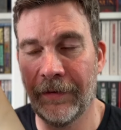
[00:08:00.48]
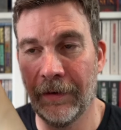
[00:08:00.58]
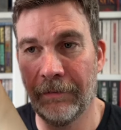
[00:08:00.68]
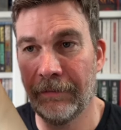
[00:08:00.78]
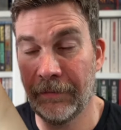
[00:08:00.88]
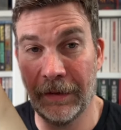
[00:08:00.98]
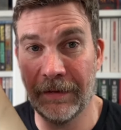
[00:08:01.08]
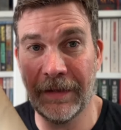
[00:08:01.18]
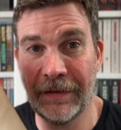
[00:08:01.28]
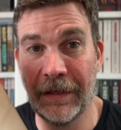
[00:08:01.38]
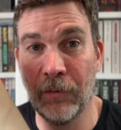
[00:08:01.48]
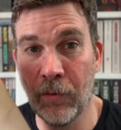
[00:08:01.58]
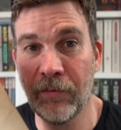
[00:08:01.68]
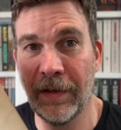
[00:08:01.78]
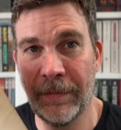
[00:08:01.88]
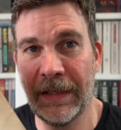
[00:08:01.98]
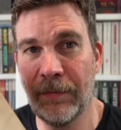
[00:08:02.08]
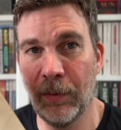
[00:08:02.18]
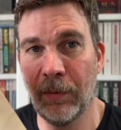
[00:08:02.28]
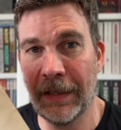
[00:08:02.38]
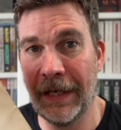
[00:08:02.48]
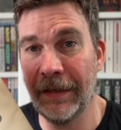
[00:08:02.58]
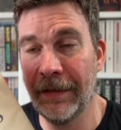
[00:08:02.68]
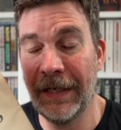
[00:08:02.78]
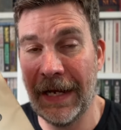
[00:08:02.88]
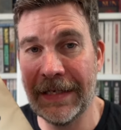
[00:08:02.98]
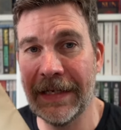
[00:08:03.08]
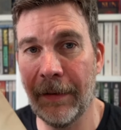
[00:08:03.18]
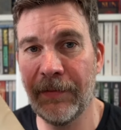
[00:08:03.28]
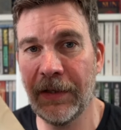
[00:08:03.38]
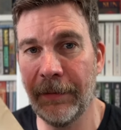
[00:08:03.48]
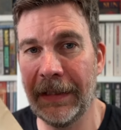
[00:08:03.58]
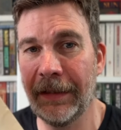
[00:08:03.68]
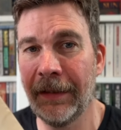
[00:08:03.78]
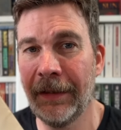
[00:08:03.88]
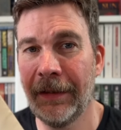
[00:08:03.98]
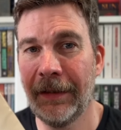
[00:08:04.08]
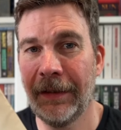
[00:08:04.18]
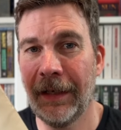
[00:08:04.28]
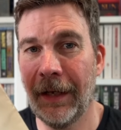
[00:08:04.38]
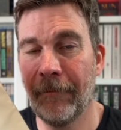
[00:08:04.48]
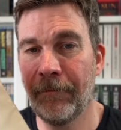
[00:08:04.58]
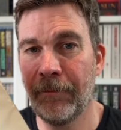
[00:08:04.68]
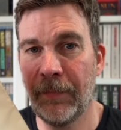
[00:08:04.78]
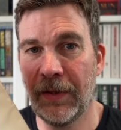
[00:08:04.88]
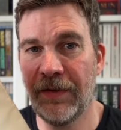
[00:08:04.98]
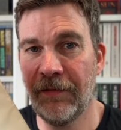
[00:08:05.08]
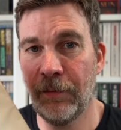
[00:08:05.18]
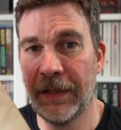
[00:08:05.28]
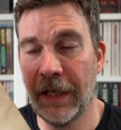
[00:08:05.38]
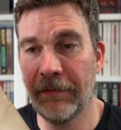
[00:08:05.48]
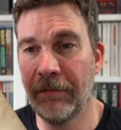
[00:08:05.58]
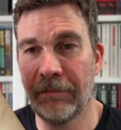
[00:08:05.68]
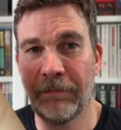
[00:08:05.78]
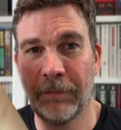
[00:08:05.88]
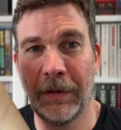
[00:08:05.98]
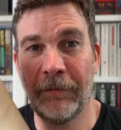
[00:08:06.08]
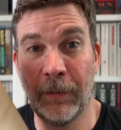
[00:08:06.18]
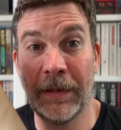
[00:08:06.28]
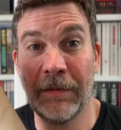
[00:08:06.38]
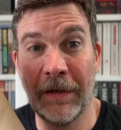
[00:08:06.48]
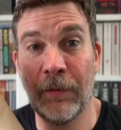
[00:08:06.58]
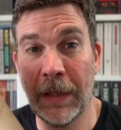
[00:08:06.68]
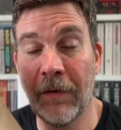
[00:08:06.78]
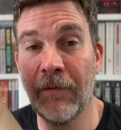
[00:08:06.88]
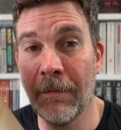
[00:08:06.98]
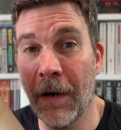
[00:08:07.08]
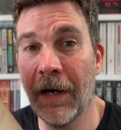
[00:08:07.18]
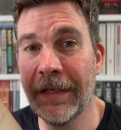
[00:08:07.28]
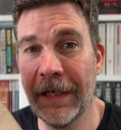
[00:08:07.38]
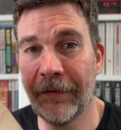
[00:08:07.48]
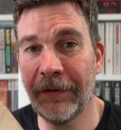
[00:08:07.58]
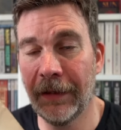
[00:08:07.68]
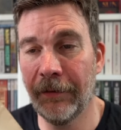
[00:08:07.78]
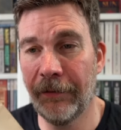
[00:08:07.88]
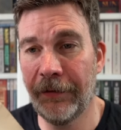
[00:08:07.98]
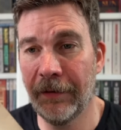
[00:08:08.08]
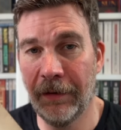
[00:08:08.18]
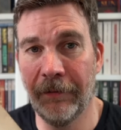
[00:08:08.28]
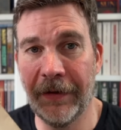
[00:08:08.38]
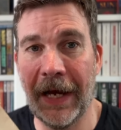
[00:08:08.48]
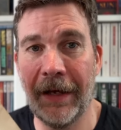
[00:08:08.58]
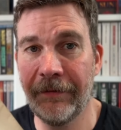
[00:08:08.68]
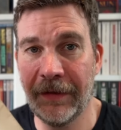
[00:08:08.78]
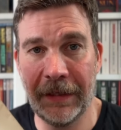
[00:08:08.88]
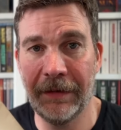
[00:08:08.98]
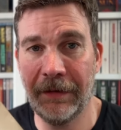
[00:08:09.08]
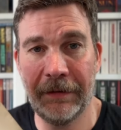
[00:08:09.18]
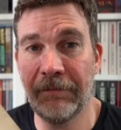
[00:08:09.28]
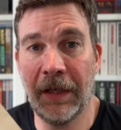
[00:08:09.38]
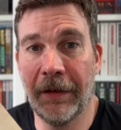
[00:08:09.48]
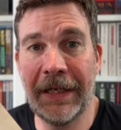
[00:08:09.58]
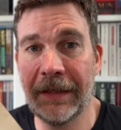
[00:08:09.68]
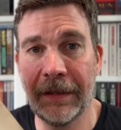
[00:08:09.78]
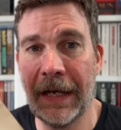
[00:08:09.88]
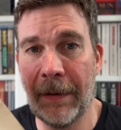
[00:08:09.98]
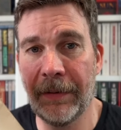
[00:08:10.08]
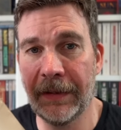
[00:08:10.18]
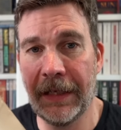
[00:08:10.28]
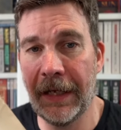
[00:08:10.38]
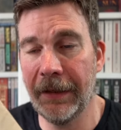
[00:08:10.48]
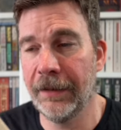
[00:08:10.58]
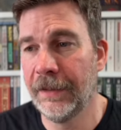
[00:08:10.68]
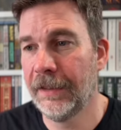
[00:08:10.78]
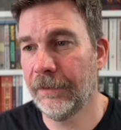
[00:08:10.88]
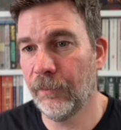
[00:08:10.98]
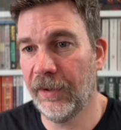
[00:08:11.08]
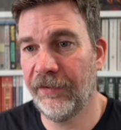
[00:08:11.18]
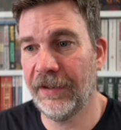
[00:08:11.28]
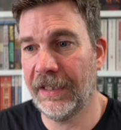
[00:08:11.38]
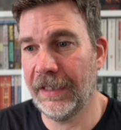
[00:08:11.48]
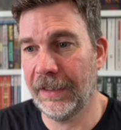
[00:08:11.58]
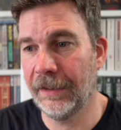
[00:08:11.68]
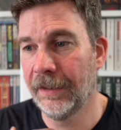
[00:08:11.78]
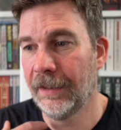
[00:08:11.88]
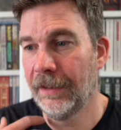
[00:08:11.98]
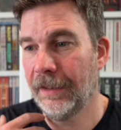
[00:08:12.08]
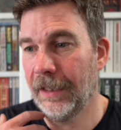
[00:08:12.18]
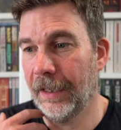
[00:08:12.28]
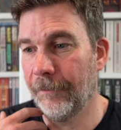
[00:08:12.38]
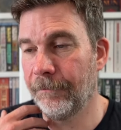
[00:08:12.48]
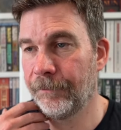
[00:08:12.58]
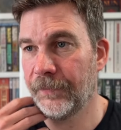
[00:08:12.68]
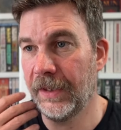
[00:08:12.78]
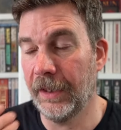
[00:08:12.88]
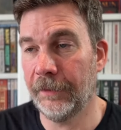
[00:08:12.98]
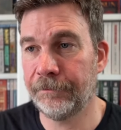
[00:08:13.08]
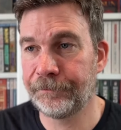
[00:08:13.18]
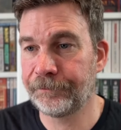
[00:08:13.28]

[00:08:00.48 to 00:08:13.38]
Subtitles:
that, as I say, ordinary people can end up doing. Because if we don't remind ourselves of that, then, you know, it can happen again. We're seeing, right-wing